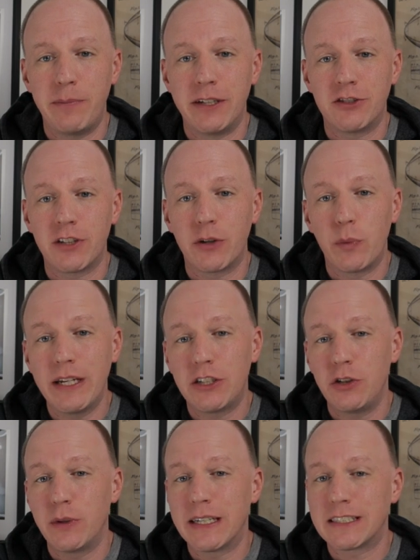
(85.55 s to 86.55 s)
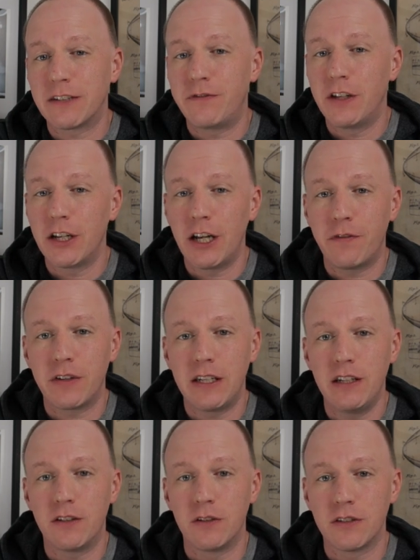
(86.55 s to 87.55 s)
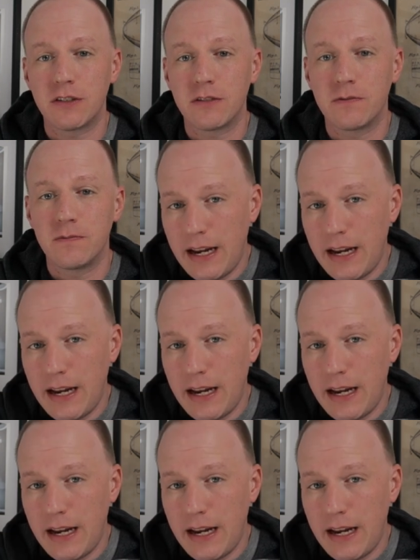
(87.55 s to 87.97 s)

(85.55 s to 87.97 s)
injury in week 2 against the Philadelphia Eagles.